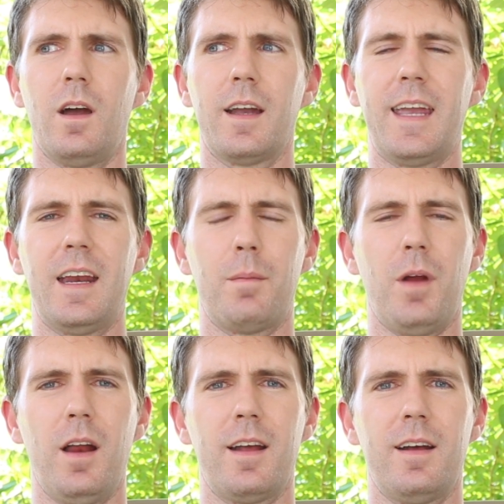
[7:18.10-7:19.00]
again, I'm
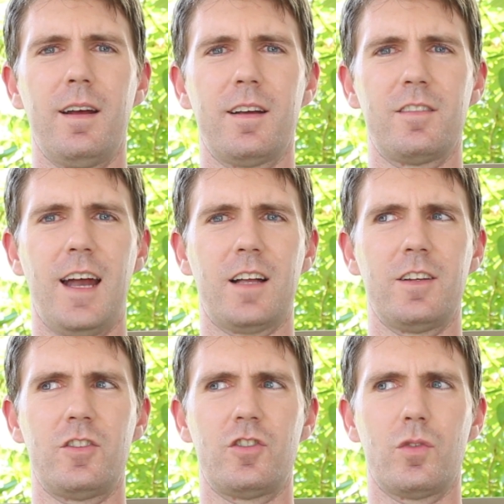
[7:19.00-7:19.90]
not
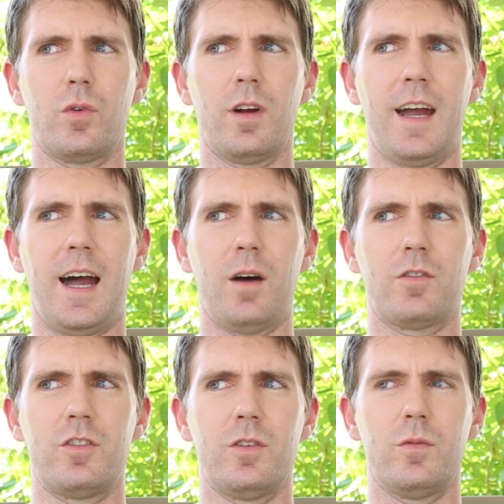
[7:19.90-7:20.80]
exactly sure how
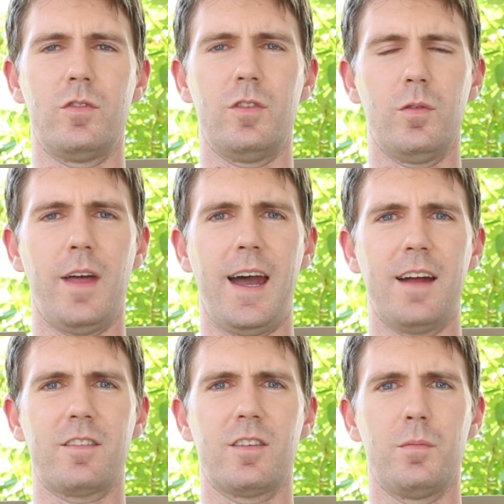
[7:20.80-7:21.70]
to do
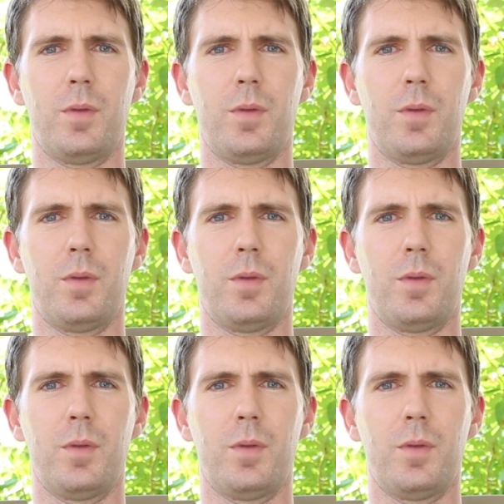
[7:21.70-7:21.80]
that,